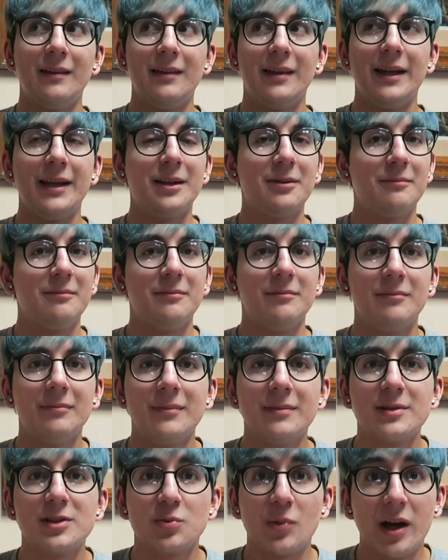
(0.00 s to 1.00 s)
like
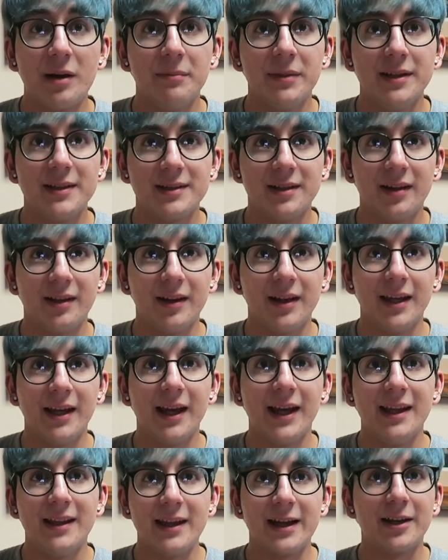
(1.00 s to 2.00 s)
sweat
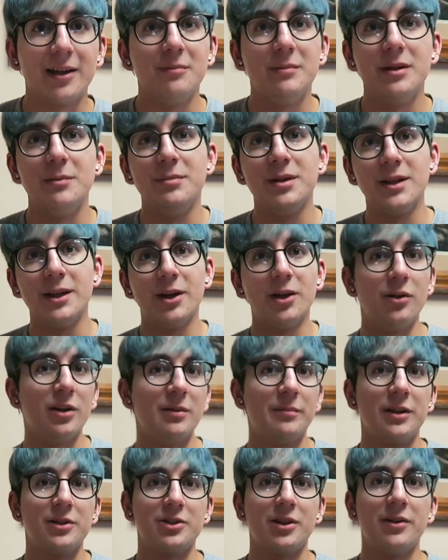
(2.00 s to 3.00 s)
basically, and that could be BO and
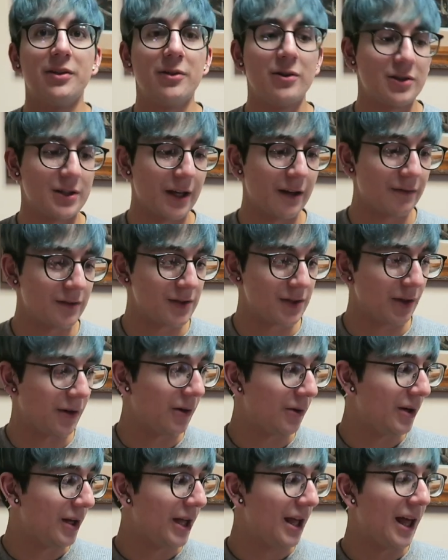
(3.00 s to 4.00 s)
a bunch of other stuff.
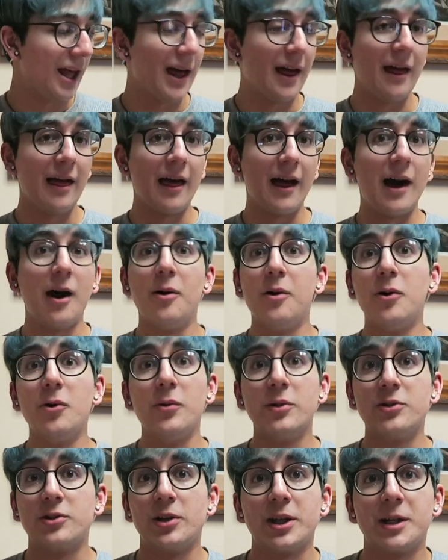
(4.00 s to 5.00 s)
So I'll
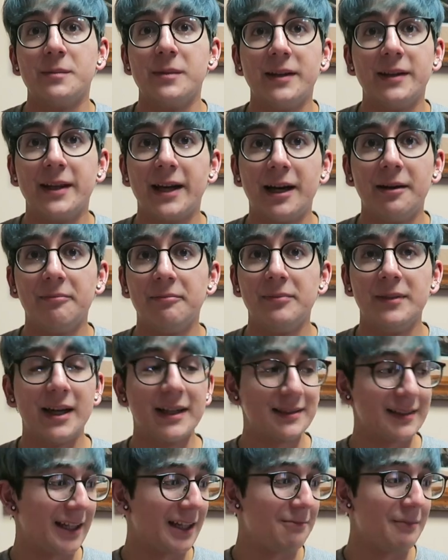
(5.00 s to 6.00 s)
always recommend that.
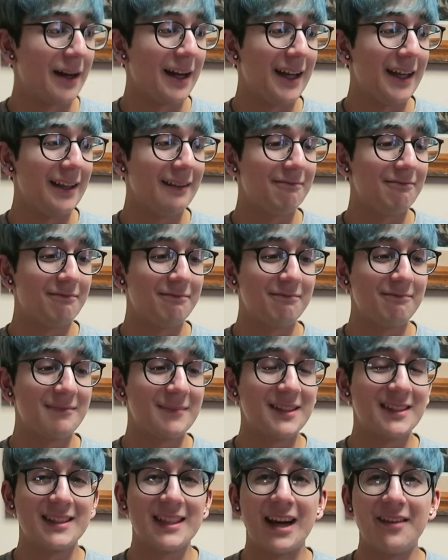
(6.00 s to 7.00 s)
That's like my
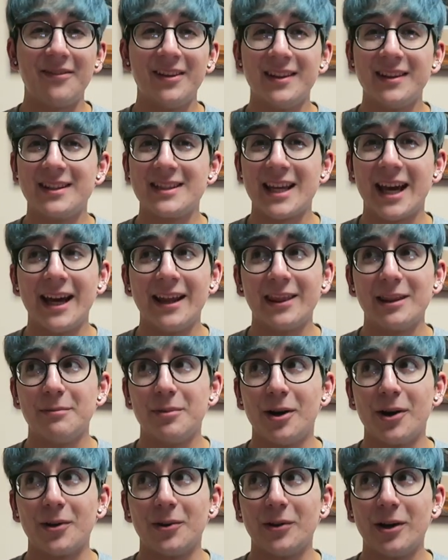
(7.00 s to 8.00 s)
7th, 10th
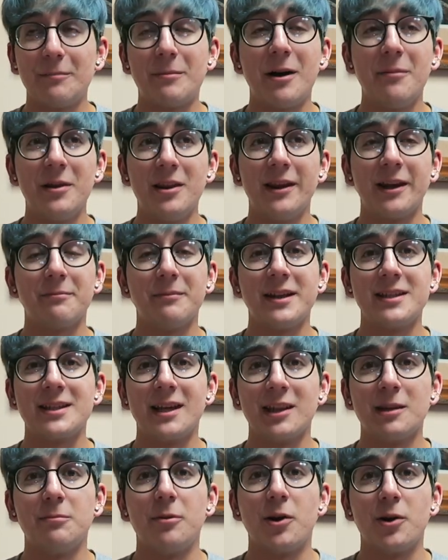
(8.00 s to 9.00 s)
bottle. I probably like my
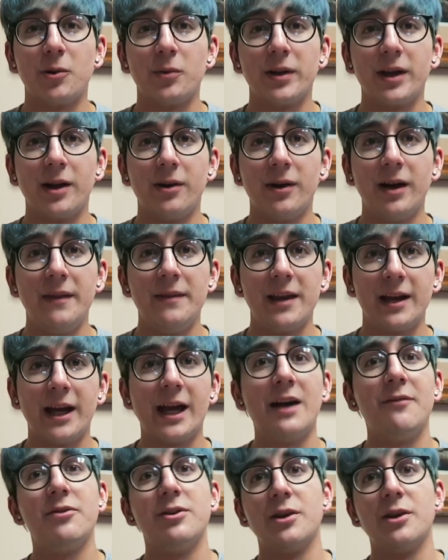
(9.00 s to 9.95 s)
10th bottle now, and then I have